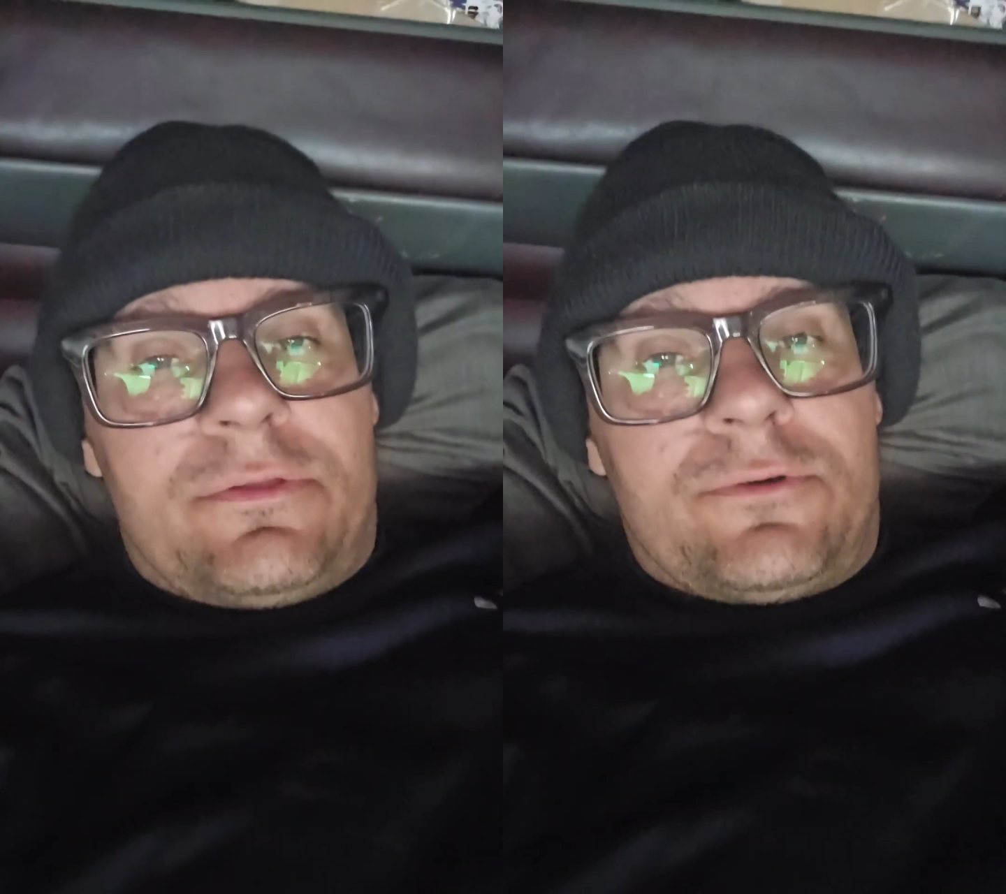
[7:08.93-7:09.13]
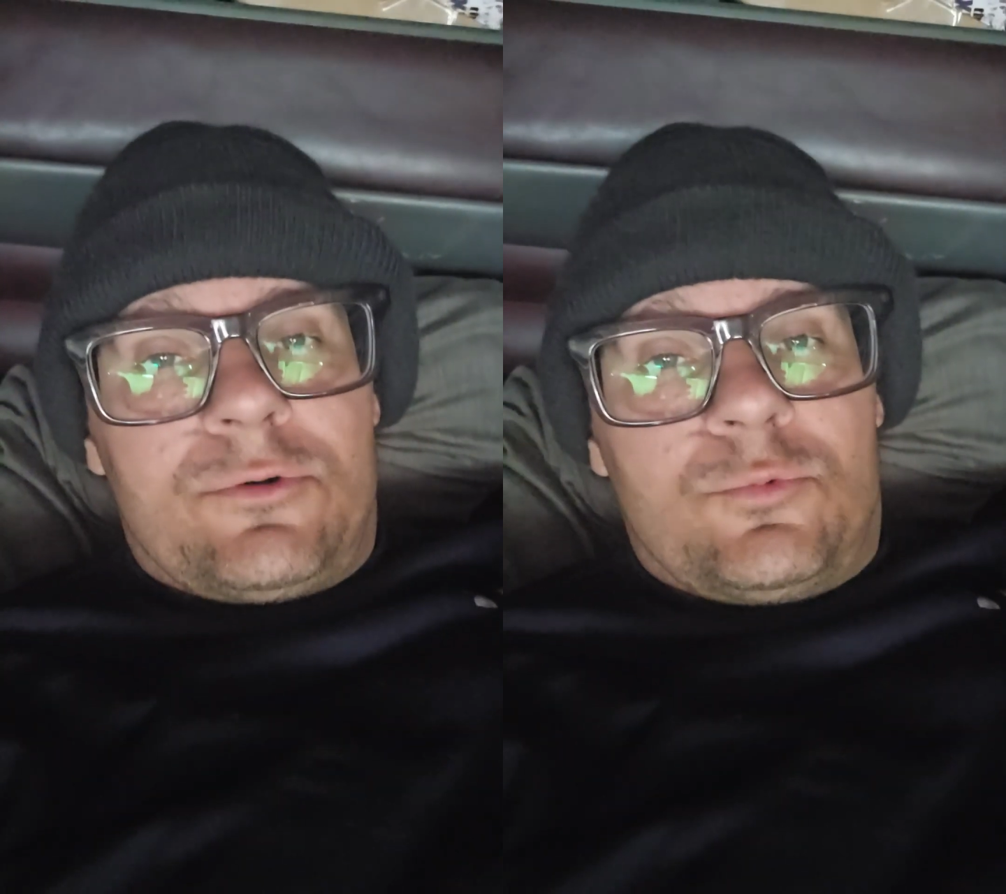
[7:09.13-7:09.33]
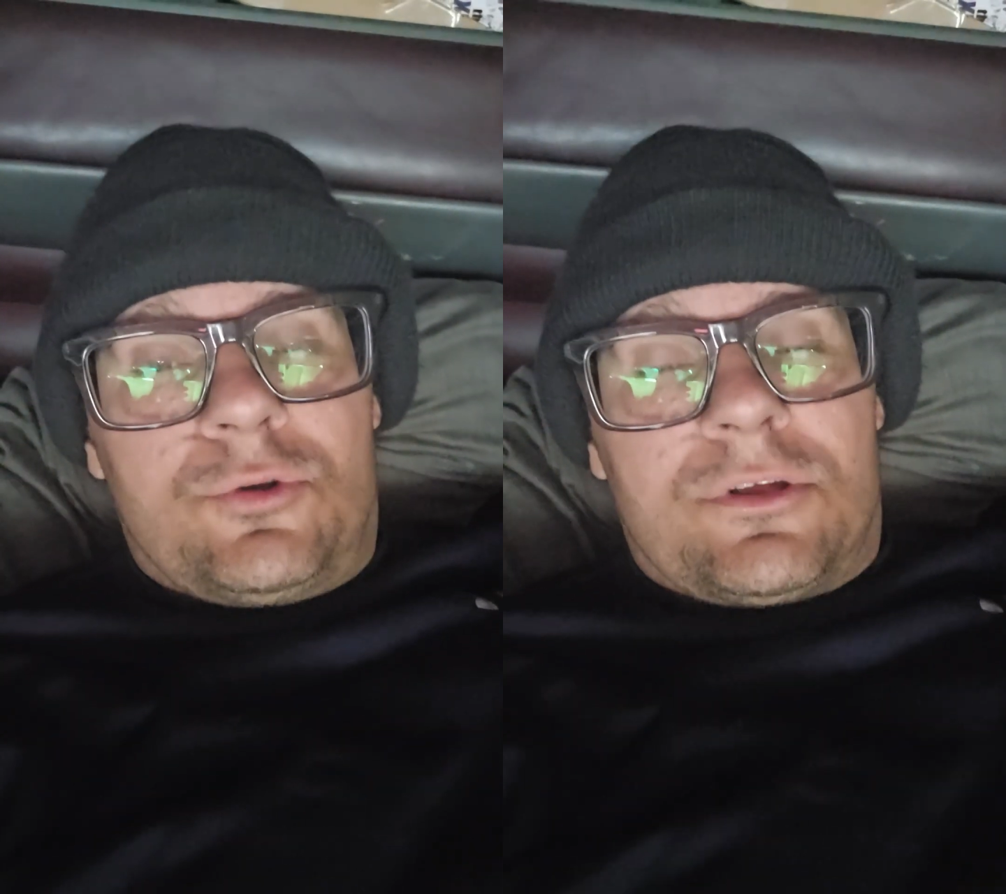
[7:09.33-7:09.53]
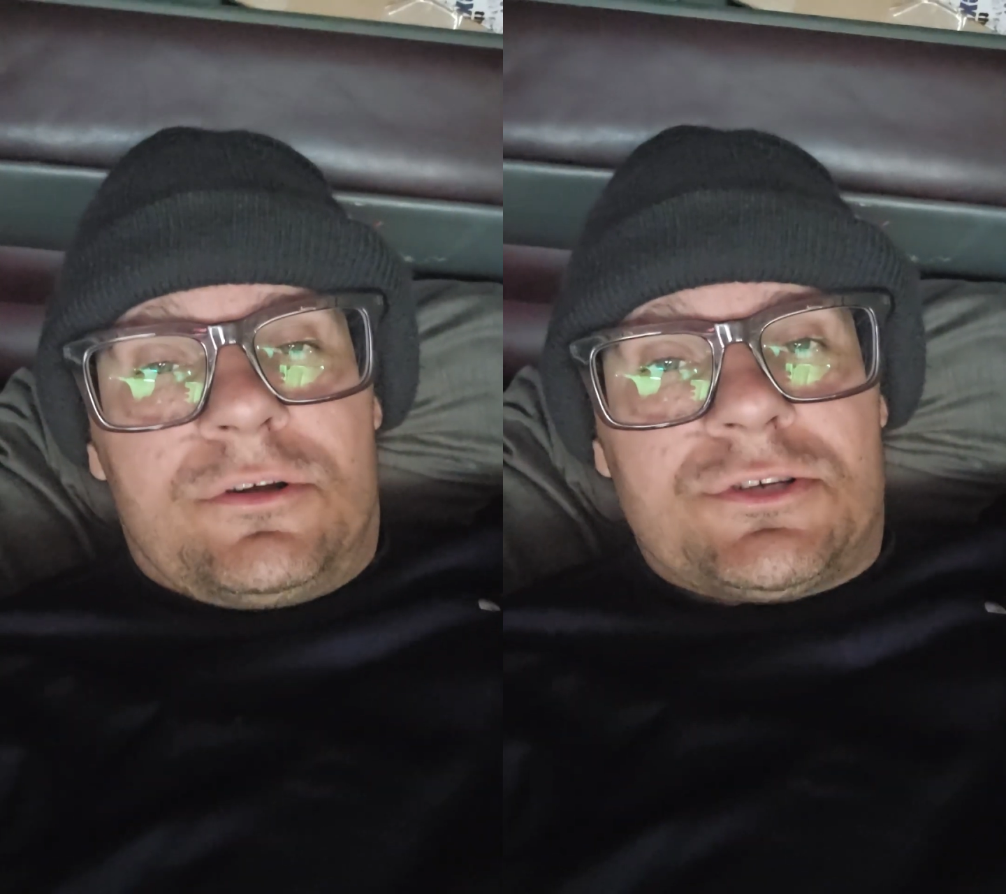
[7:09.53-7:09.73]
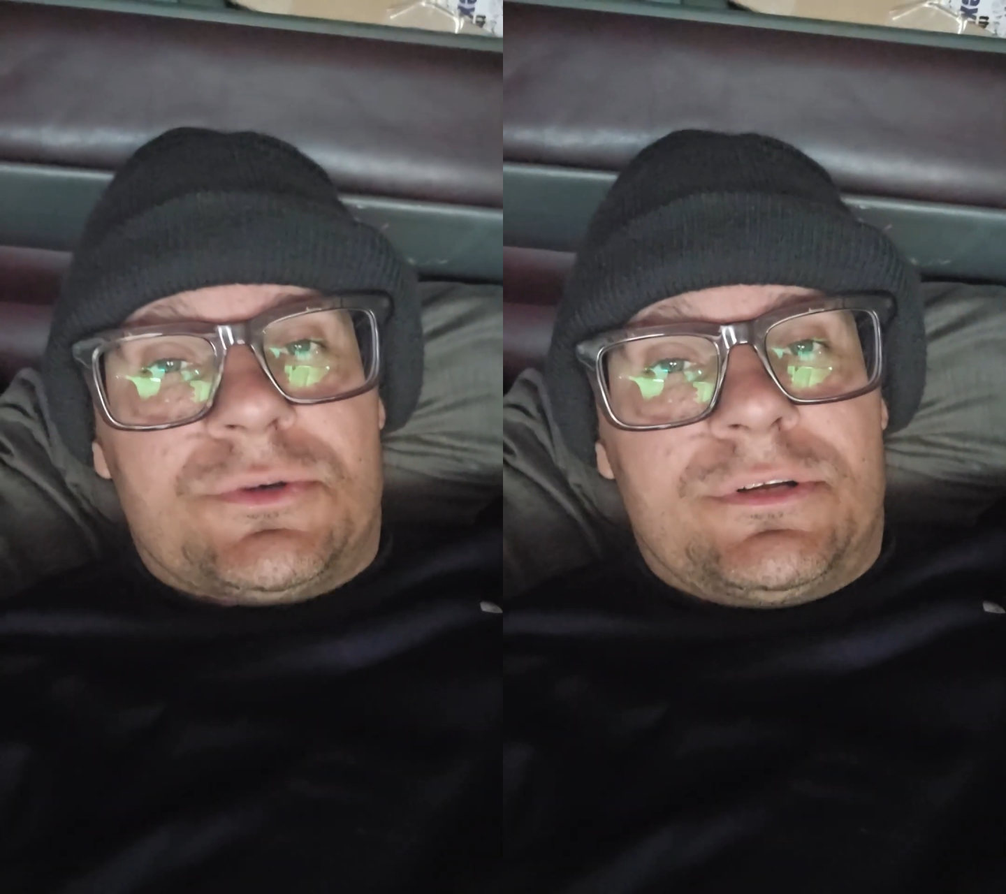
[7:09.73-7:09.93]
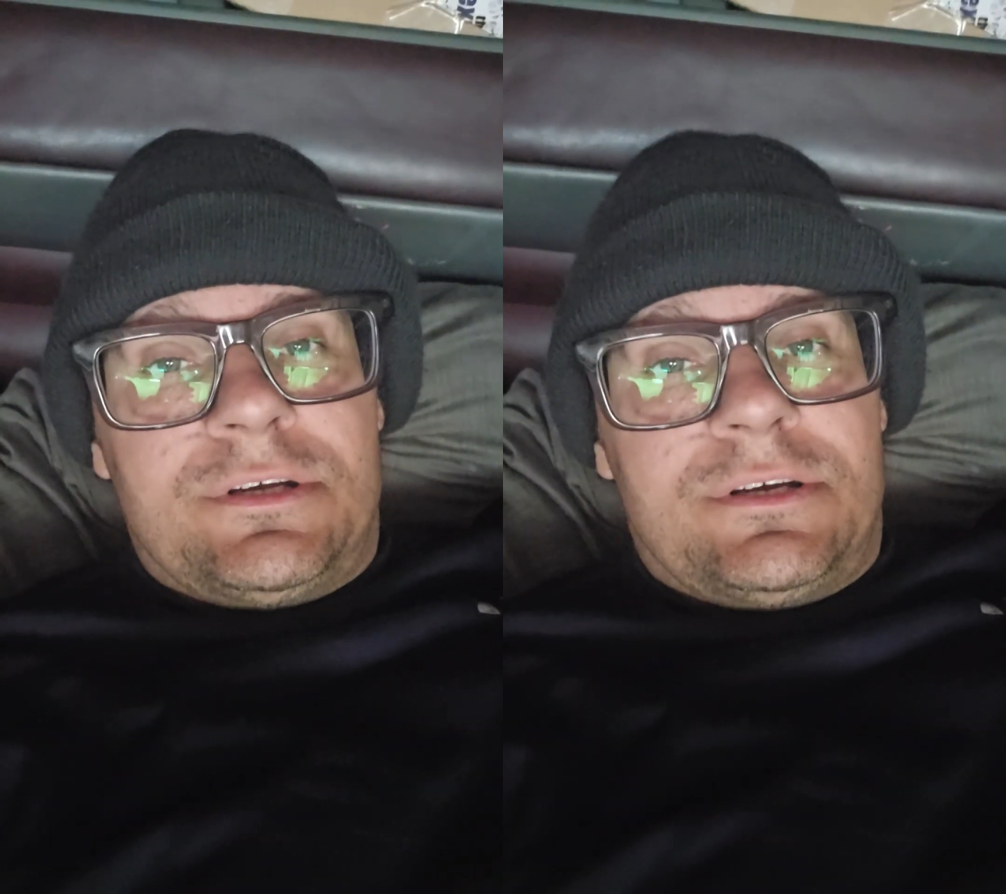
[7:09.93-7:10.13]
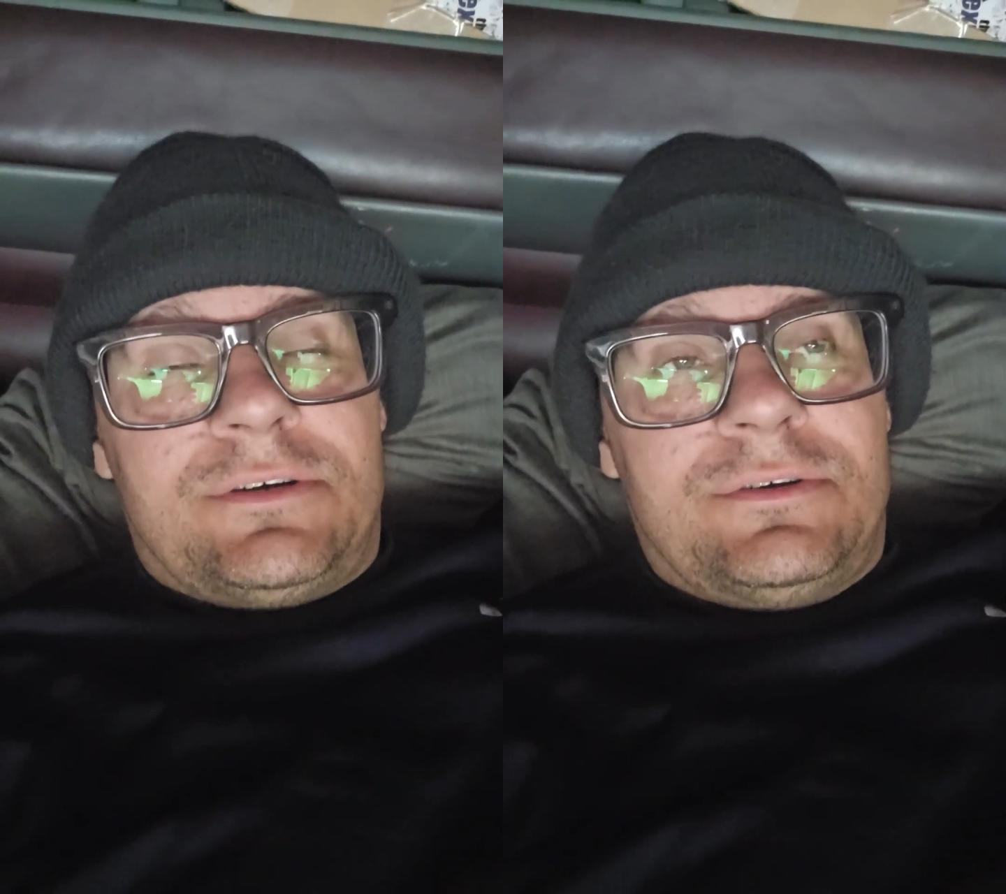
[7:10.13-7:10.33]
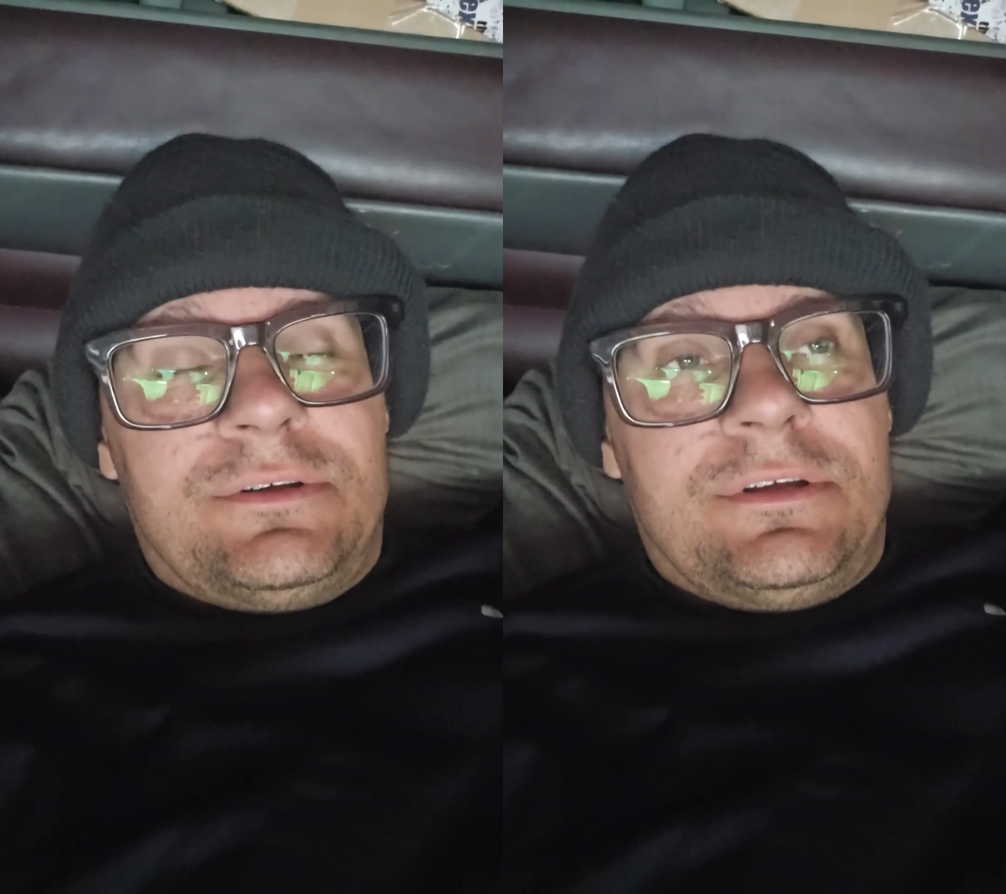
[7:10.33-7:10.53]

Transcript: a third world country now,